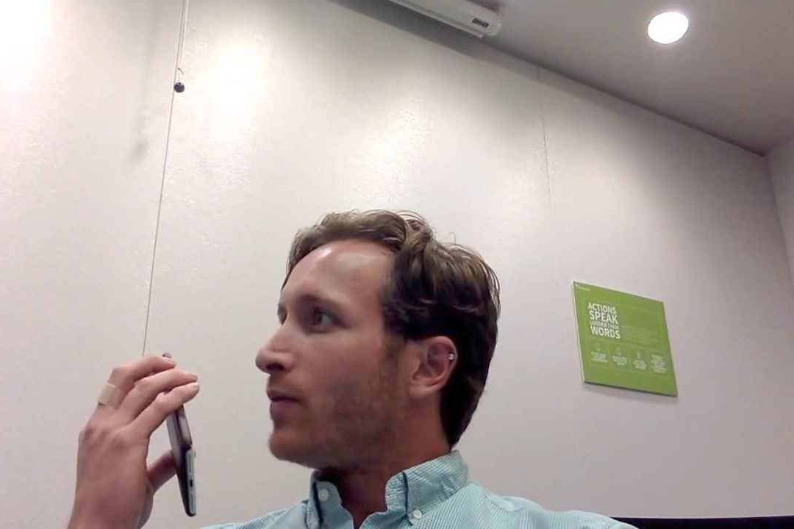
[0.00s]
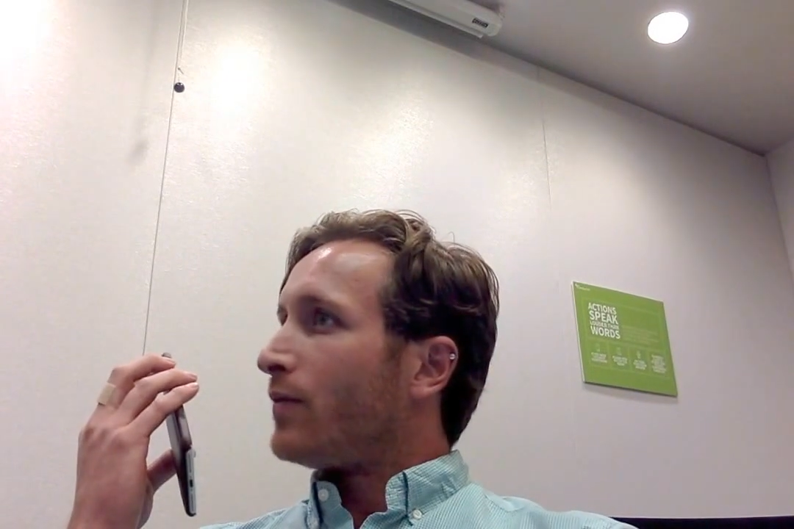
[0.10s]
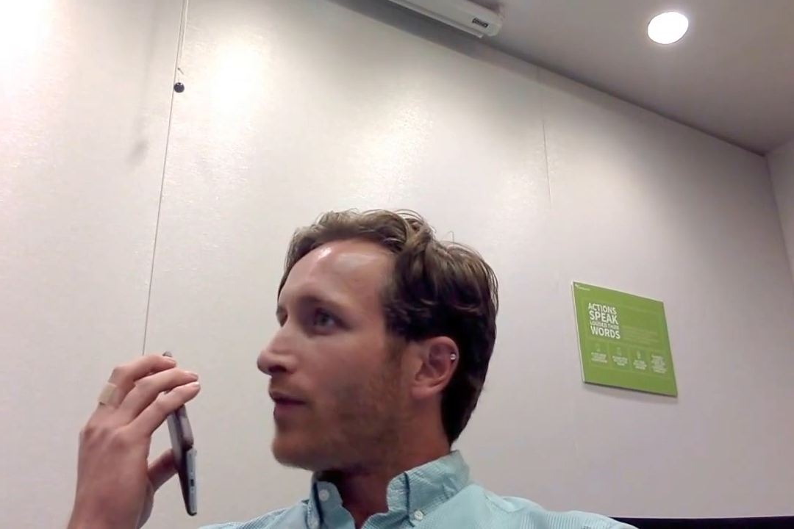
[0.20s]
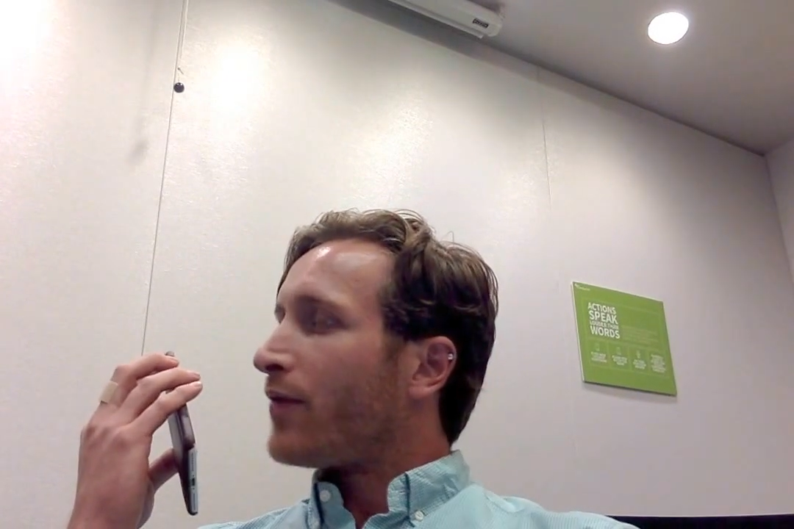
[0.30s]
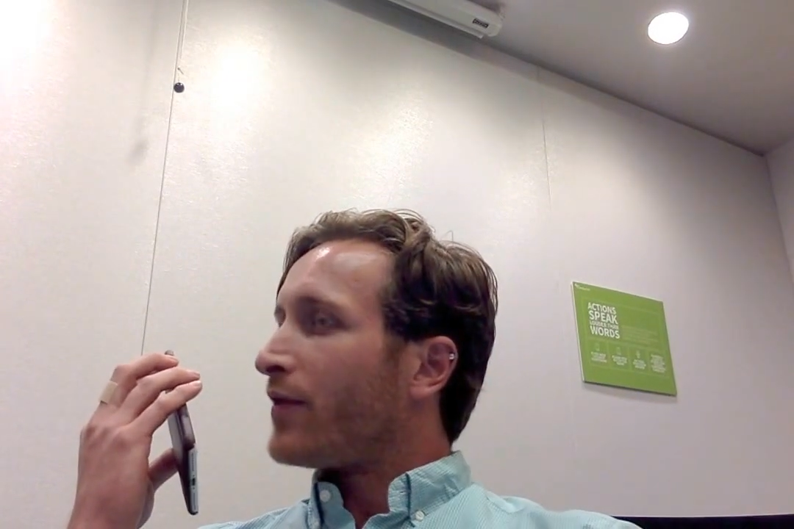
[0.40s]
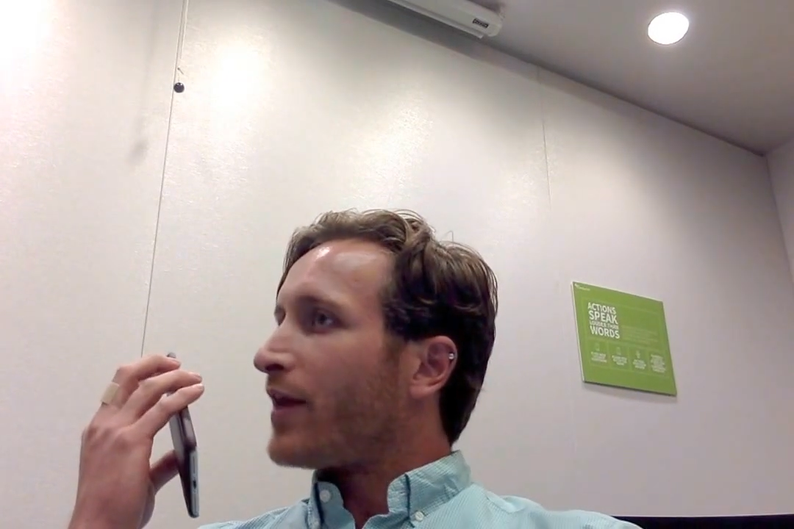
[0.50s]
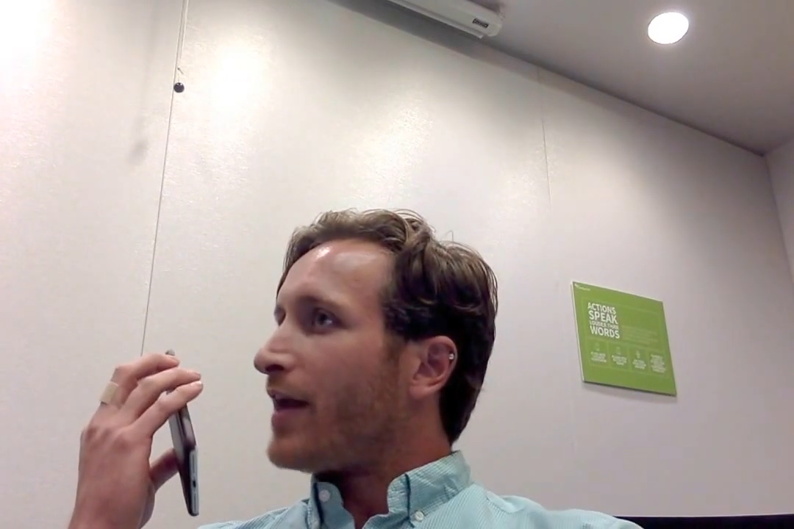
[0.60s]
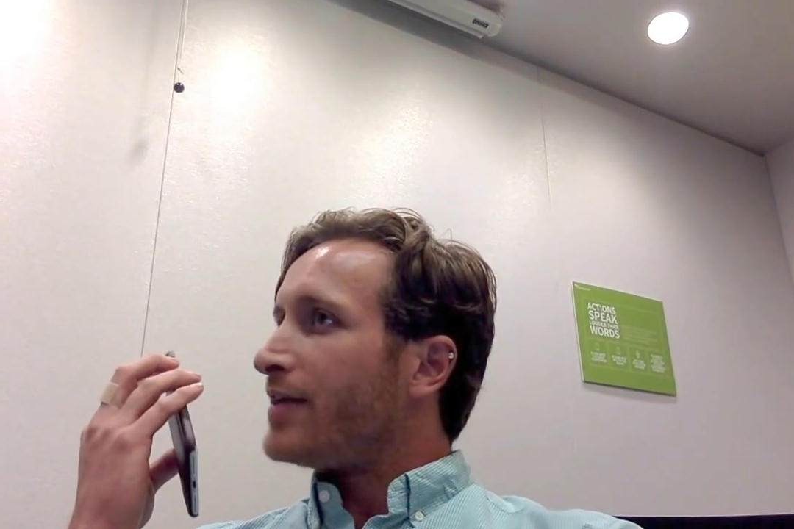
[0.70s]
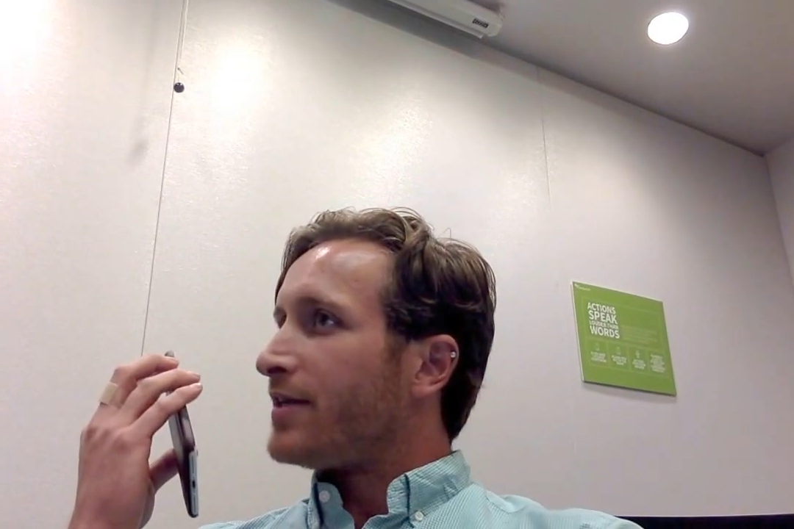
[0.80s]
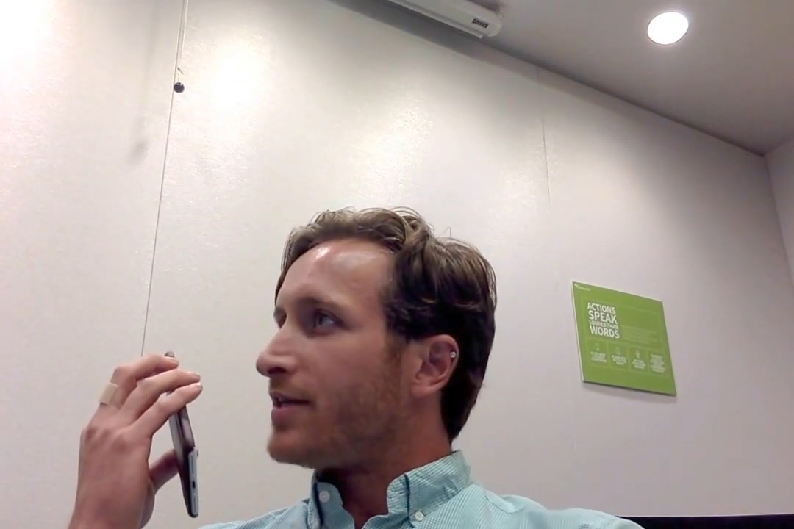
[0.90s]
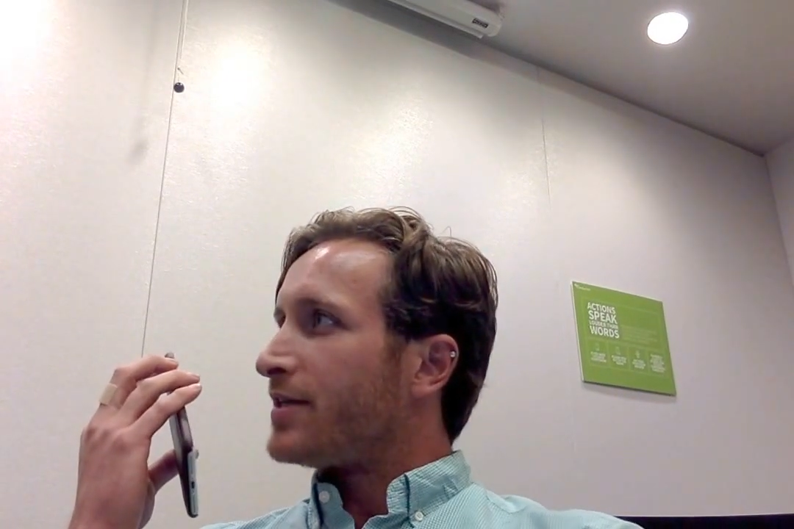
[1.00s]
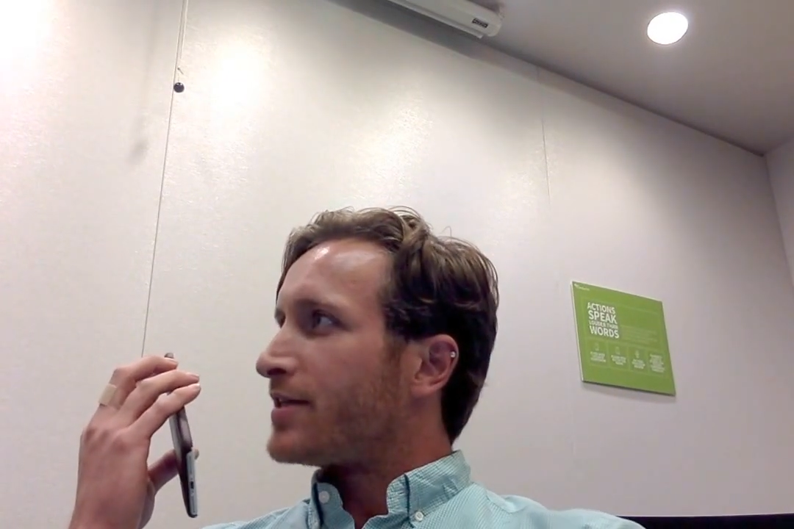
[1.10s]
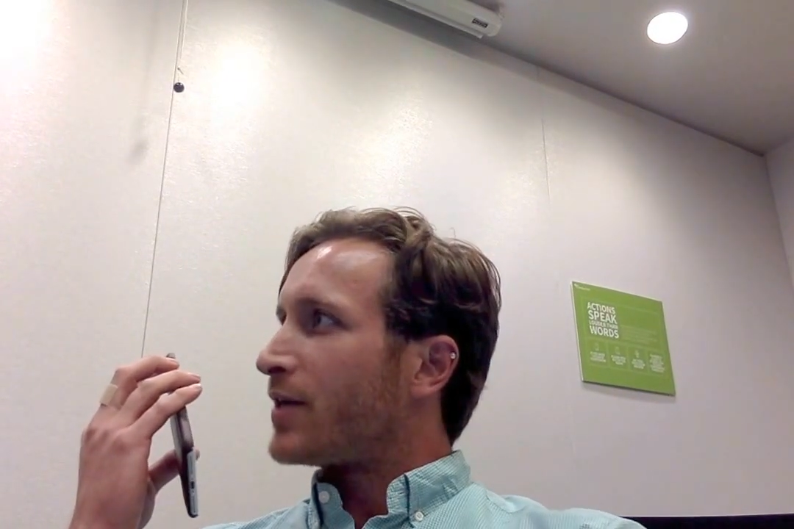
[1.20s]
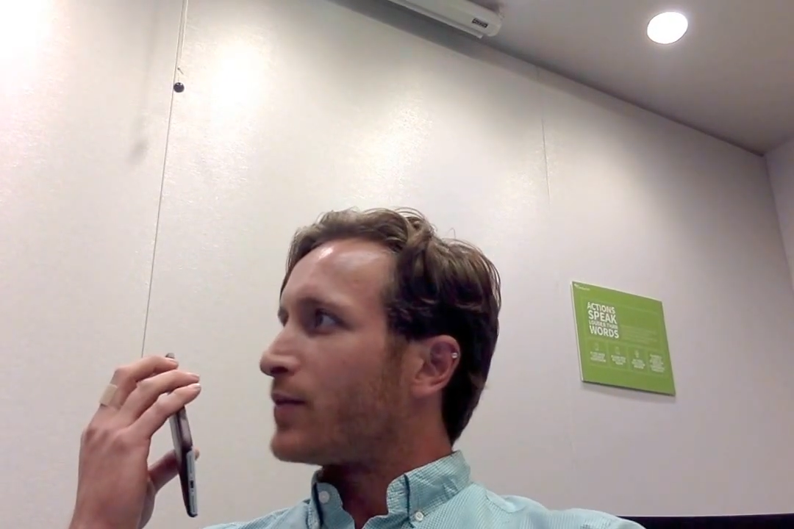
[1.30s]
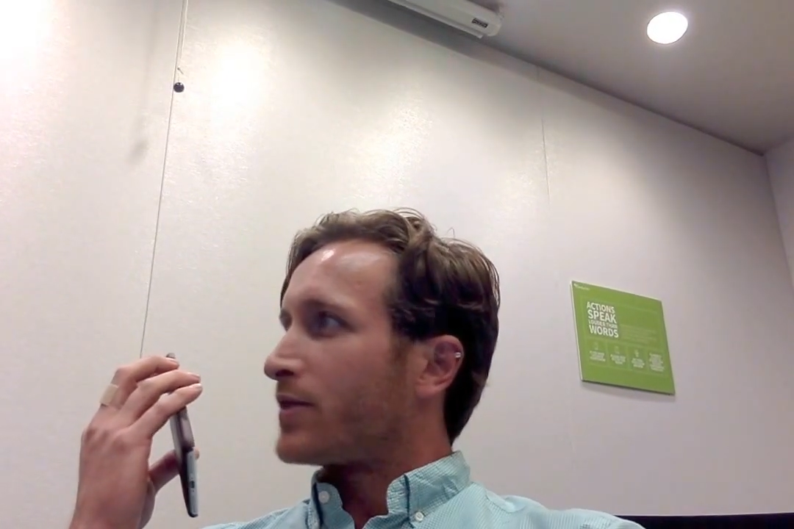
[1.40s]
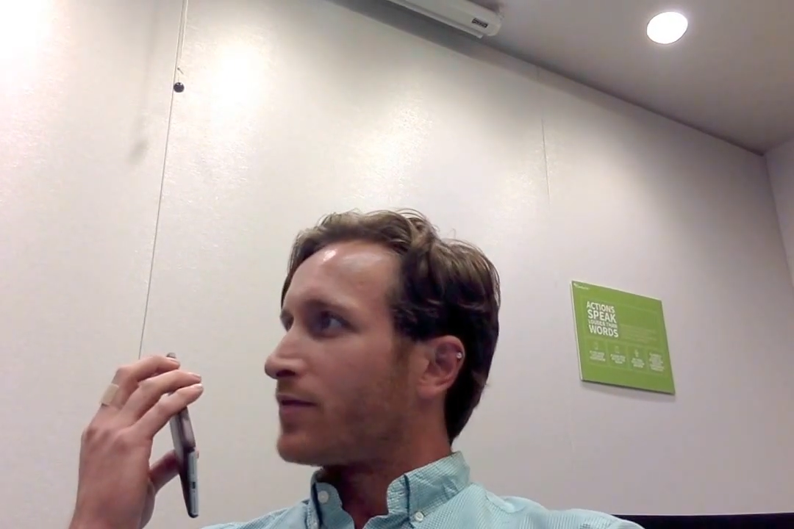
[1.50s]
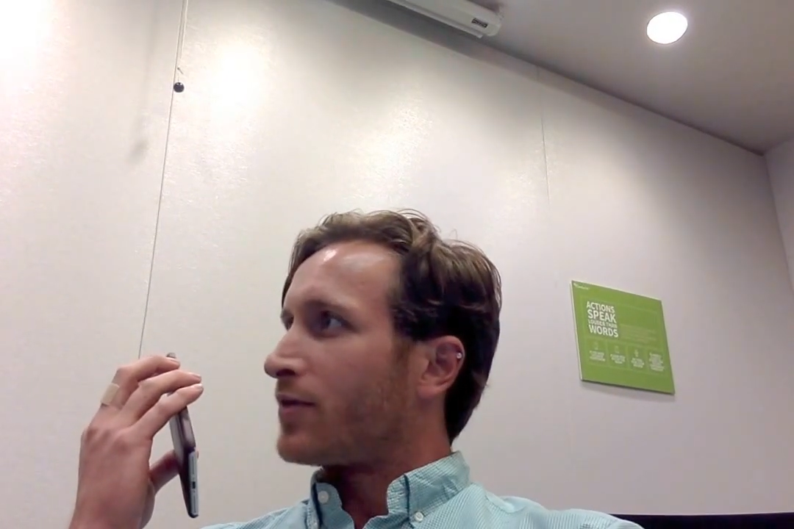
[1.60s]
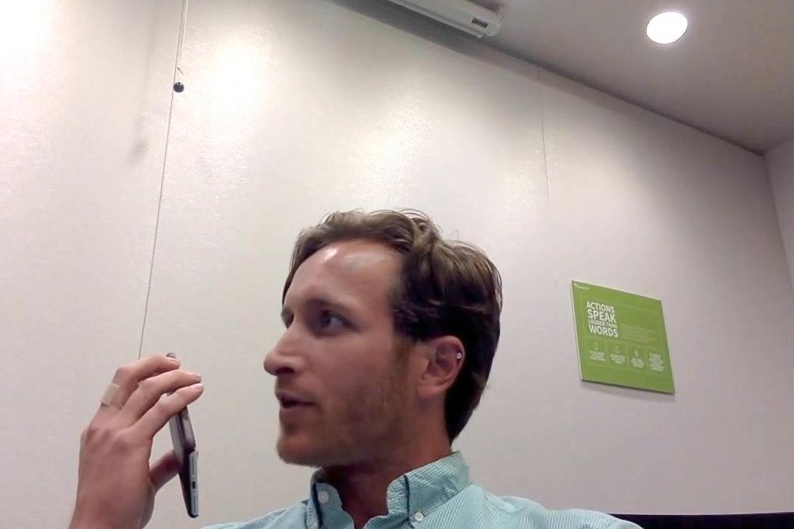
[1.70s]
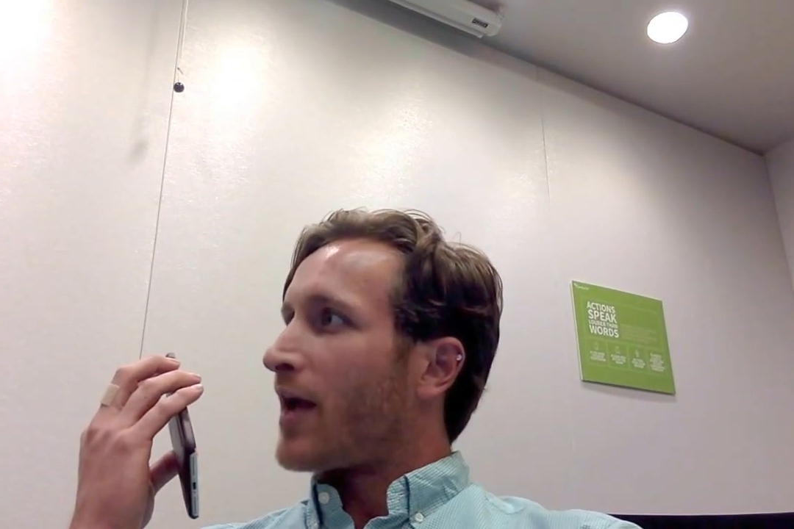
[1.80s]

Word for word: nothing that AT&T said was ever going to